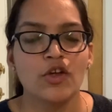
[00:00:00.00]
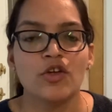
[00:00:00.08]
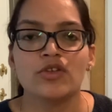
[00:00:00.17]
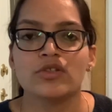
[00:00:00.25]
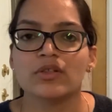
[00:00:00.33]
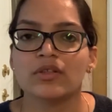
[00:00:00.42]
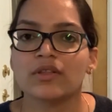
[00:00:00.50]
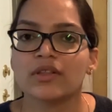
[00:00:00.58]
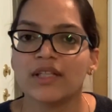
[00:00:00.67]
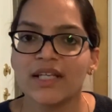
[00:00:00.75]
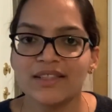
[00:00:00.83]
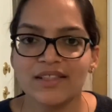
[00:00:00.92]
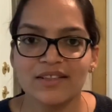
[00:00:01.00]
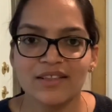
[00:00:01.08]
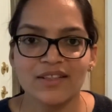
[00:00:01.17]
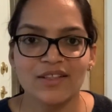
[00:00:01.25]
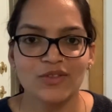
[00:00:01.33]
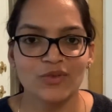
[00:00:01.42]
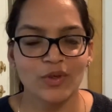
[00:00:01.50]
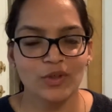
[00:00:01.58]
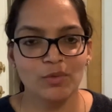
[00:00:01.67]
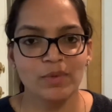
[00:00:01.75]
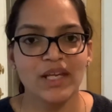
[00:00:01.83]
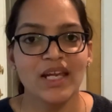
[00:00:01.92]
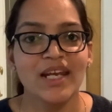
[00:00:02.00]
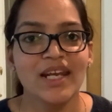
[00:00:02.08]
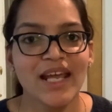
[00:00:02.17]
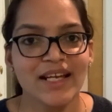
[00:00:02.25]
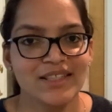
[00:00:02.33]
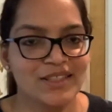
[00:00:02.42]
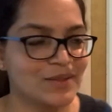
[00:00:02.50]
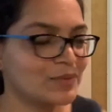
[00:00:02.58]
So the next sentence is going to be next.